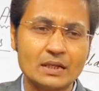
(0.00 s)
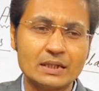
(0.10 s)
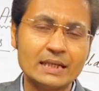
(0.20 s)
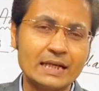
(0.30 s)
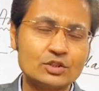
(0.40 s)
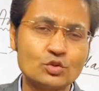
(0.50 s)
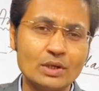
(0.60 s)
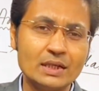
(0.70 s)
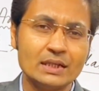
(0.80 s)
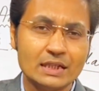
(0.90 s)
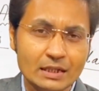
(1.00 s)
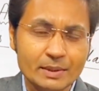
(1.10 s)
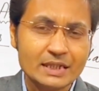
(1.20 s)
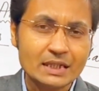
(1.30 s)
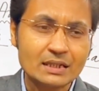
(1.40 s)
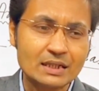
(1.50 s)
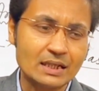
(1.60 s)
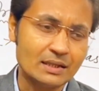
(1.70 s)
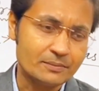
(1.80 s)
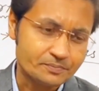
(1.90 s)
They actually imitate
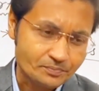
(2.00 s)
the